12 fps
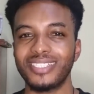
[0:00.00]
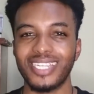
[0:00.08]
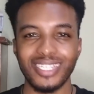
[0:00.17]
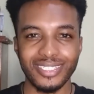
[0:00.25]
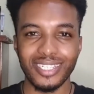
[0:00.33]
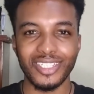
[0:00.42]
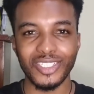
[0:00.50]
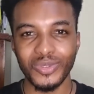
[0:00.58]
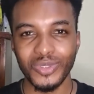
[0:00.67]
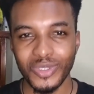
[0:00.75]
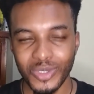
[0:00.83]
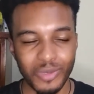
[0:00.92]

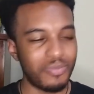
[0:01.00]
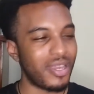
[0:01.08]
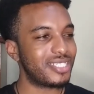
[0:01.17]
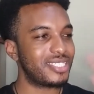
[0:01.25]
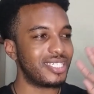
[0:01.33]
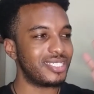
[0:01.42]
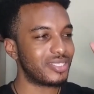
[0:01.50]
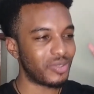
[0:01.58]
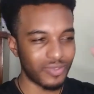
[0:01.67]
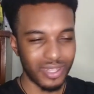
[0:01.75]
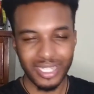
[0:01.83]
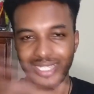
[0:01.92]
on YouTube, prank
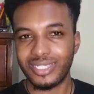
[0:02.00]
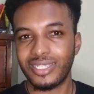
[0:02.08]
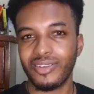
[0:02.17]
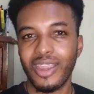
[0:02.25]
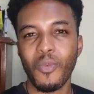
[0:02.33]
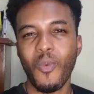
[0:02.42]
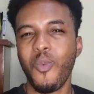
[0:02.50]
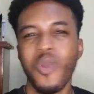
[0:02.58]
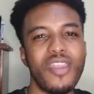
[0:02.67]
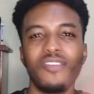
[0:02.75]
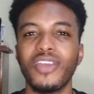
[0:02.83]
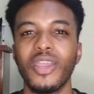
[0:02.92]
channels on Instagram,
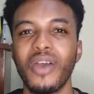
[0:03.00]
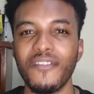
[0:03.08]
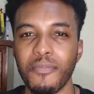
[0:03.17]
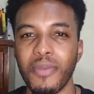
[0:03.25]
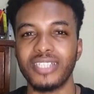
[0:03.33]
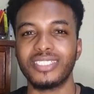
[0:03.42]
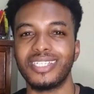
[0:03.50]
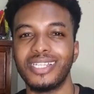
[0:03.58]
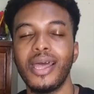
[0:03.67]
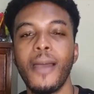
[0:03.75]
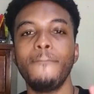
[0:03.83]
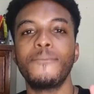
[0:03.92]
wherever you want to be,
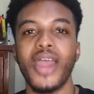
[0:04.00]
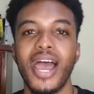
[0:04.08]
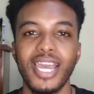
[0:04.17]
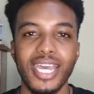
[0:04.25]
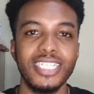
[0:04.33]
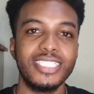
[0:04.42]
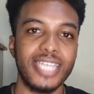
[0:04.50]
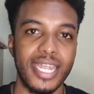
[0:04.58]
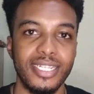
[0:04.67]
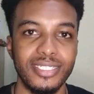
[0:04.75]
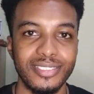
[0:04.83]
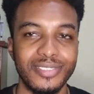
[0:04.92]

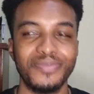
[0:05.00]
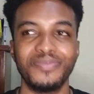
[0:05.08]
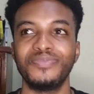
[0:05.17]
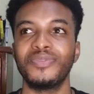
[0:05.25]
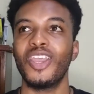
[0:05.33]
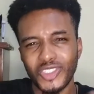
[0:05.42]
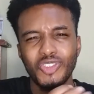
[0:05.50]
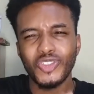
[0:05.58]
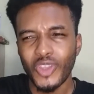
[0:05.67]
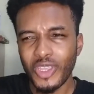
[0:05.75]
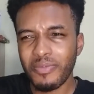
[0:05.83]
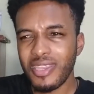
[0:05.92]
prank channels.
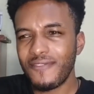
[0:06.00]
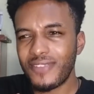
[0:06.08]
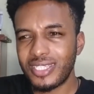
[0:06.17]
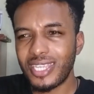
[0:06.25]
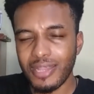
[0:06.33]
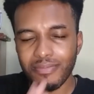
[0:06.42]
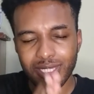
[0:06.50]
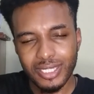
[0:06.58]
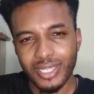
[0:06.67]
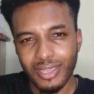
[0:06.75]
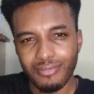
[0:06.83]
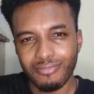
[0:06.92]
So you mean to tell
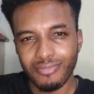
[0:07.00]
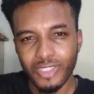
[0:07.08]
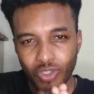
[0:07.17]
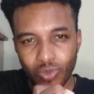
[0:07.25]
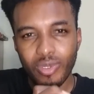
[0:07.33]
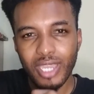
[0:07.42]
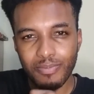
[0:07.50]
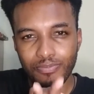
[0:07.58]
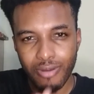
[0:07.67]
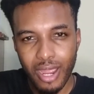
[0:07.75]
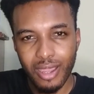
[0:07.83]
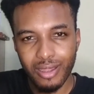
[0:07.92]
me, say you
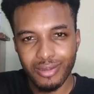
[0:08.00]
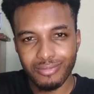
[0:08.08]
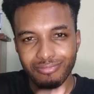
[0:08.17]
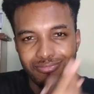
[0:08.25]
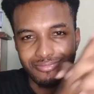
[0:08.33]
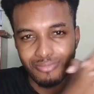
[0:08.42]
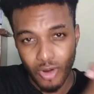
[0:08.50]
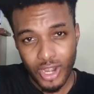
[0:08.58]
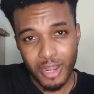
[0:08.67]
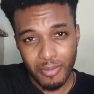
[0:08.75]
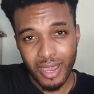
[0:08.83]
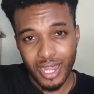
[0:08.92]
get prank
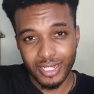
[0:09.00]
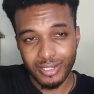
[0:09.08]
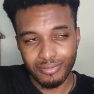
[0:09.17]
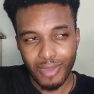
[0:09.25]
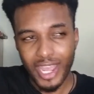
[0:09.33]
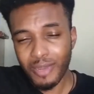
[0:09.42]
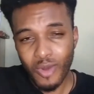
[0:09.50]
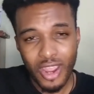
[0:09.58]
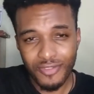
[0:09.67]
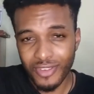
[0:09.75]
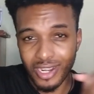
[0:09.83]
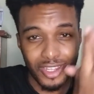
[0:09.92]
Monday morning by
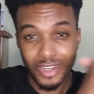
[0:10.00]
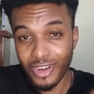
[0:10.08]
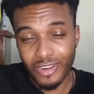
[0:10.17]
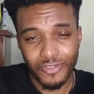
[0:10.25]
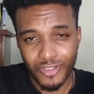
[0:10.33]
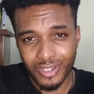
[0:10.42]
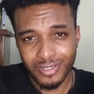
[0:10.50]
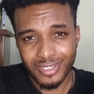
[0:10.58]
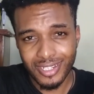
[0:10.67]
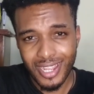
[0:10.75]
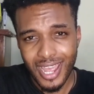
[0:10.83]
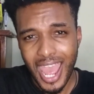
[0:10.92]
your boyfriend or your
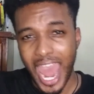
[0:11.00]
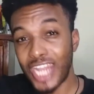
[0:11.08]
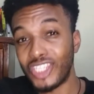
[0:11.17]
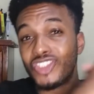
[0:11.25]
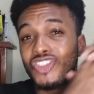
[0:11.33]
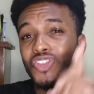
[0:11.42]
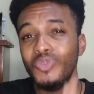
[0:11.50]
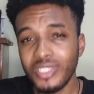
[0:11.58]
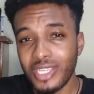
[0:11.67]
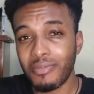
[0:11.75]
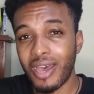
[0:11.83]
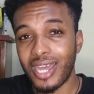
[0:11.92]
girlfriend, And then
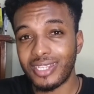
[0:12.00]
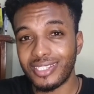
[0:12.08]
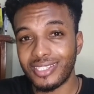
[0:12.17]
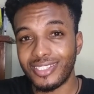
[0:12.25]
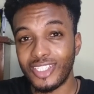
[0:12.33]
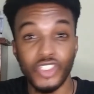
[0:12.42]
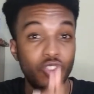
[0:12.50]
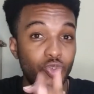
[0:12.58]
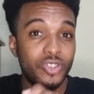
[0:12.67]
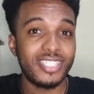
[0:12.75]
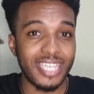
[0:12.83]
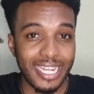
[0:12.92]
Tuesday morning,
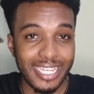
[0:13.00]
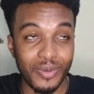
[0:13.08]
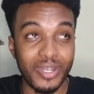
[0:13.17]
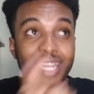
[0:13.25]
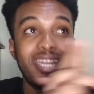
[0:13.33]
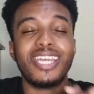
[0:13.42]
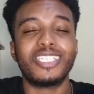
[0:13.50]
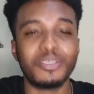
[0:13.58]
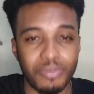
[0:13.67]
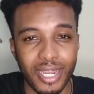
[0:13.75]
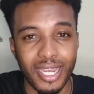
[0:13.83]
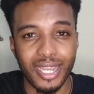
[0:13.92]
you retaliate with an
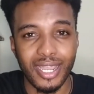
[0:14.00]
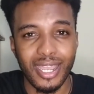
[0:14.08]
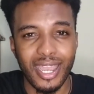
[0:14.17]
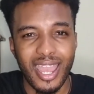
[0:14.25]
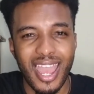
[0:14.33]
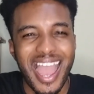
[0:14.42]
next prank.